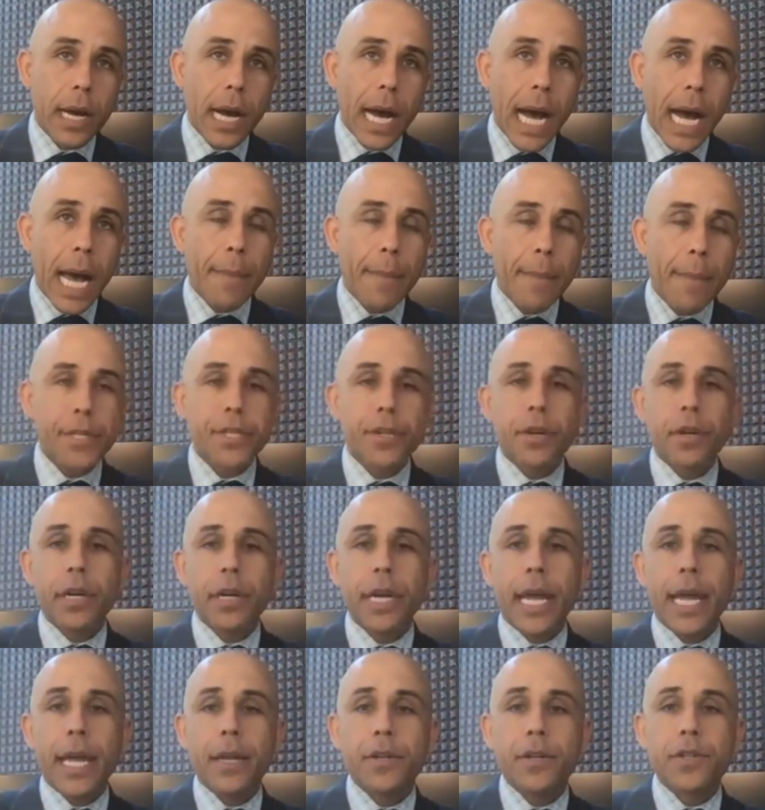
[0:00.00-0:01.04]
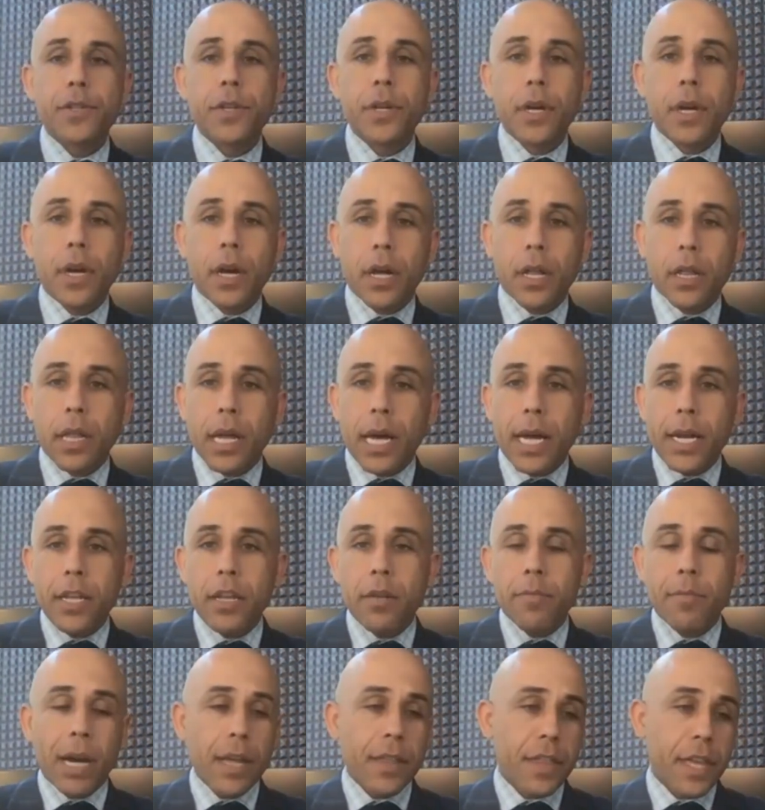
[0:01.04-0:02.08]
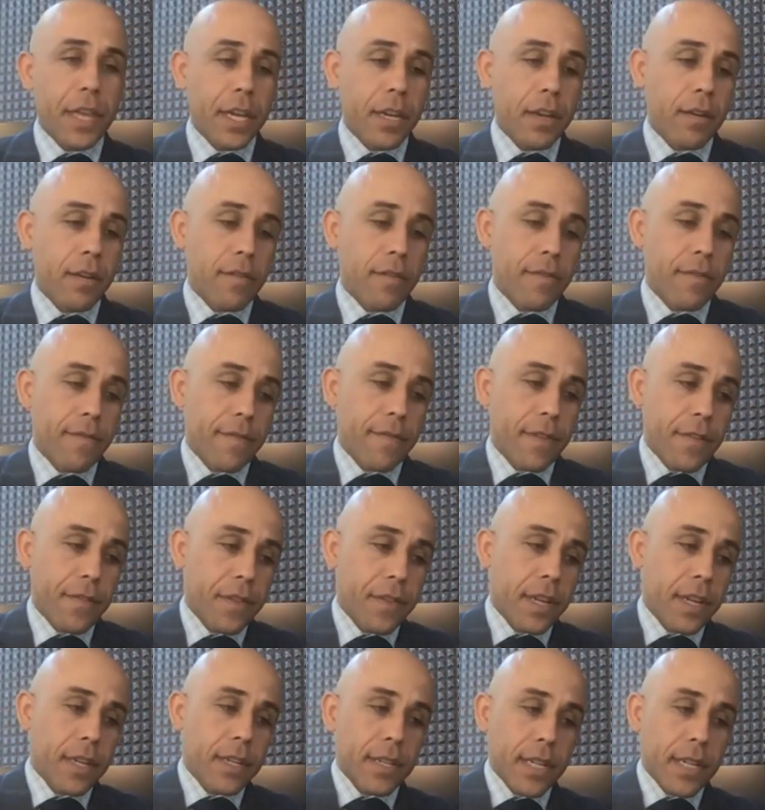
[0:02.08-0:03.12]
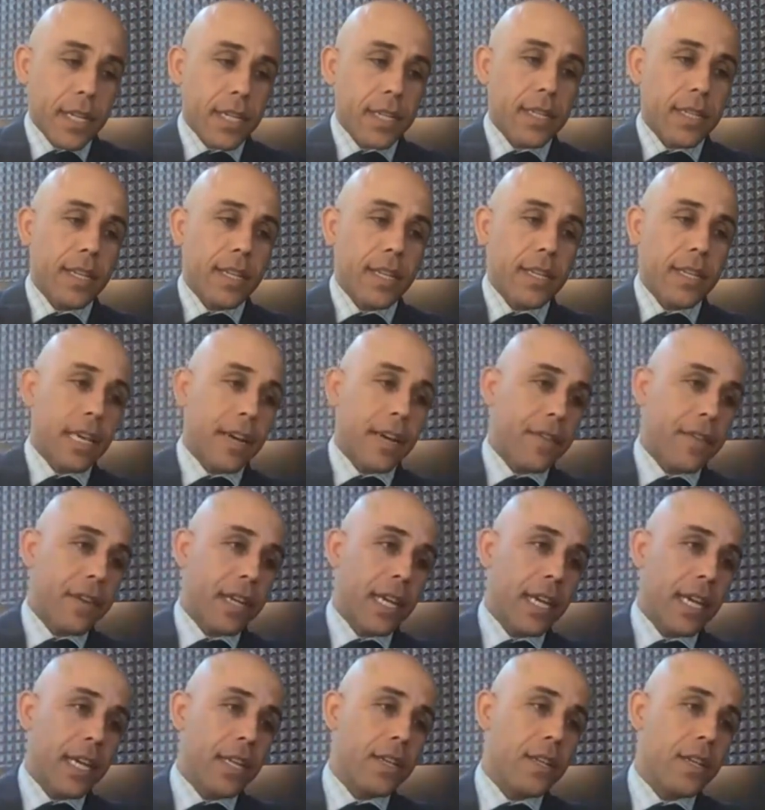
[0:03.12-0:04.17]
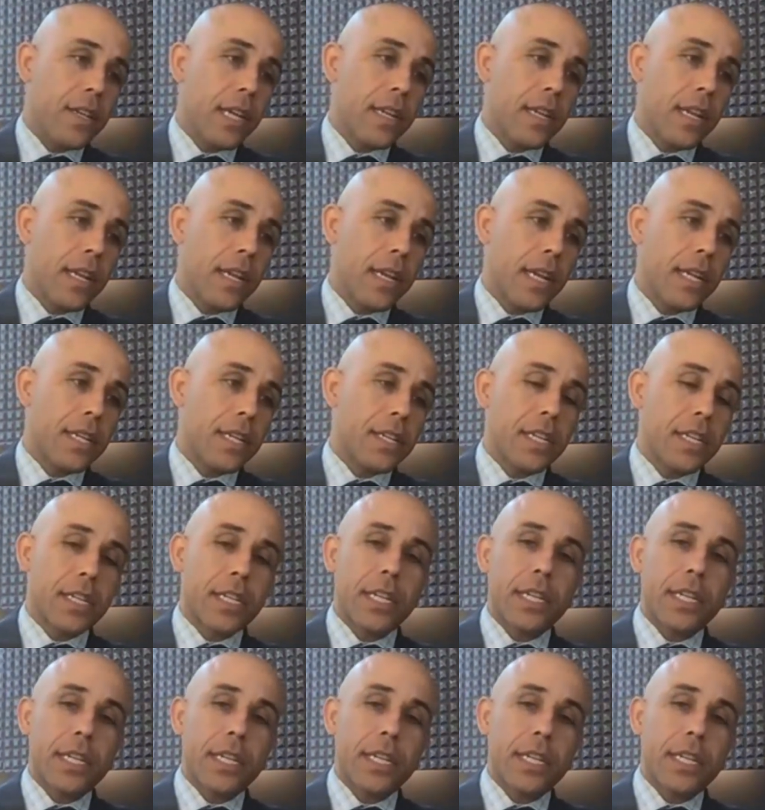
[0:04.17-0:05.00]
I'm a certain age. A lot of you might think you're 50, 60, 70, and then it's